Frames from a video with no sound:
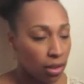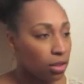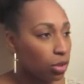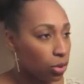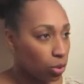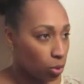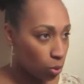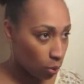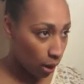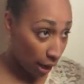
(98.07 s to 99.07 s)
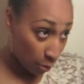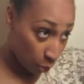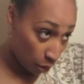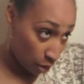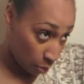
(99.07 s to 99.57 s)
to add
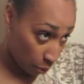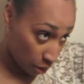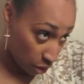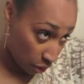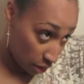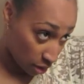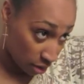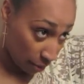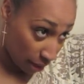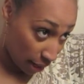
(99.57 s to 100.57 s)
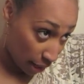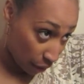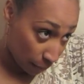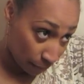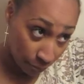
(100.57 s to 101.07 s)
more moisture into my
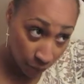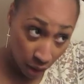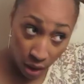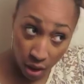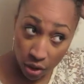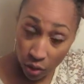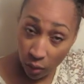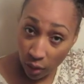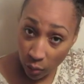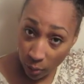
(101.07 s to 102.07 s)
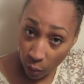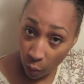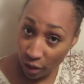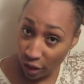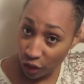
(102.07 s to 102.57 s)
hair. So that's what I'm
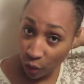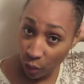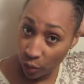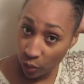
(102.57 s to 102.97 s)
going to show you